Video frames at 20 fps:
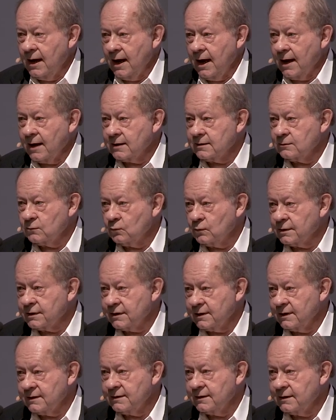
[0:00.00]
and
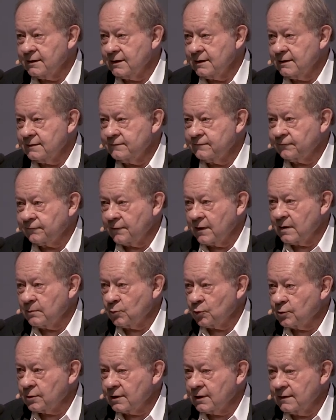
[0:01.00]
within the
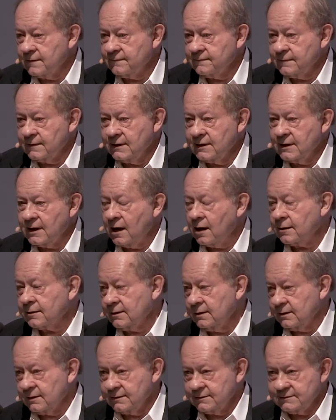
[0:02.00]
framework of the
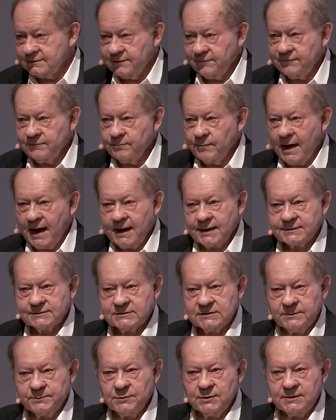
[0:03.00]
calculus of
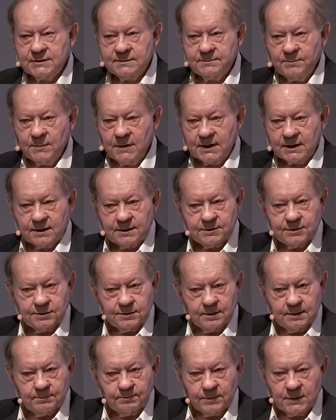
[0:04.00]
maxima and
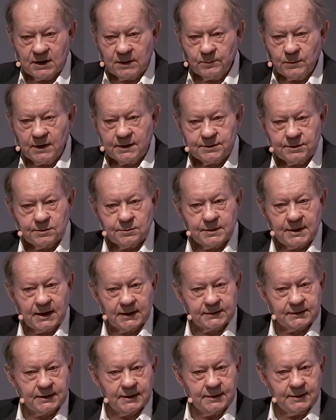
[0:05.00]
minima, you
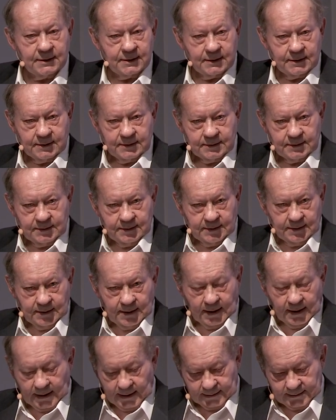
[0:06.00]
get
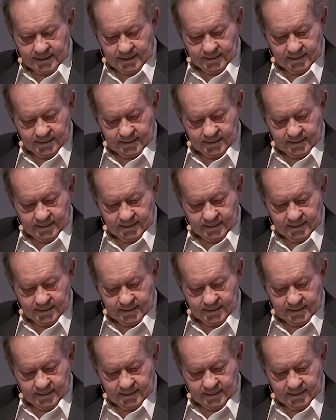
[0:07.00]
uh,